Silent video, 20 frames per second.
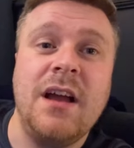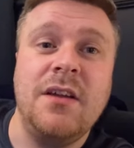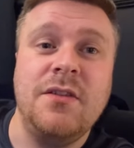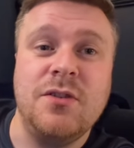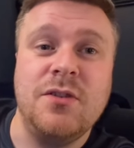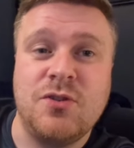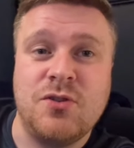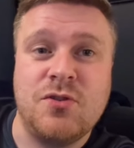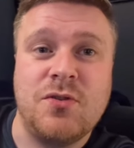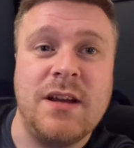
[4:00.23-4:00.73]
and
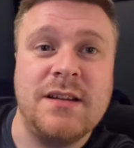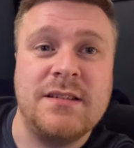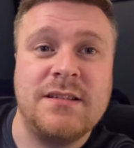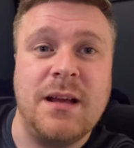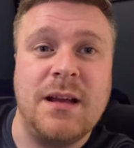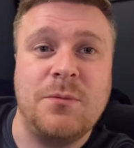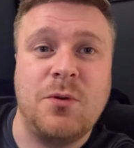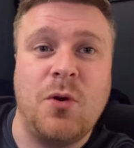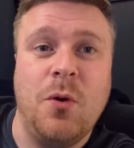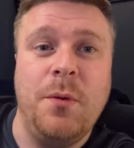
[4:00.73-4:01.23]
the stress
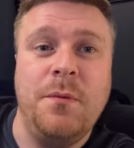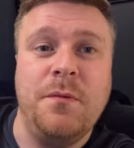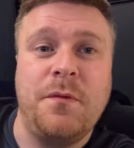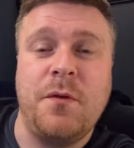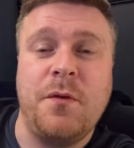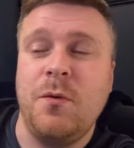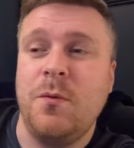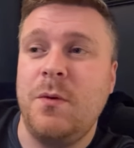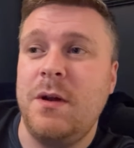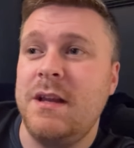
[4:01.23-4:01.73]
that I'm going
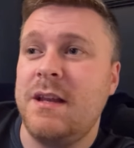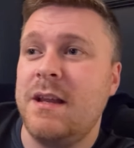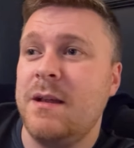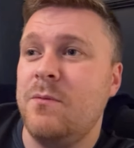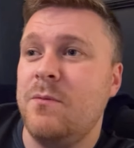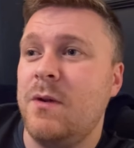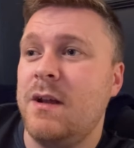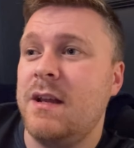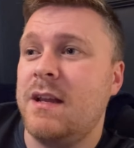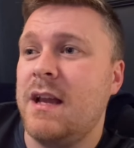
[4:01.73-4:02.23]
through week
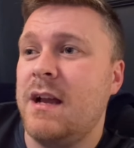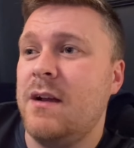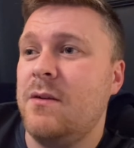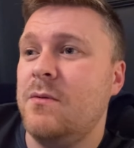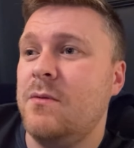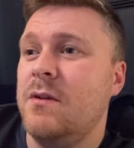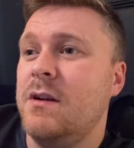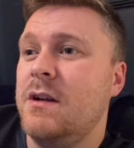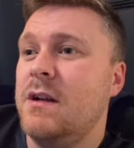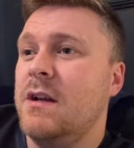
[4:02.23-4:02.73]
in, week
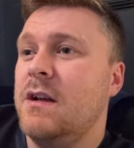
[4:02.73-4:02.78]
out.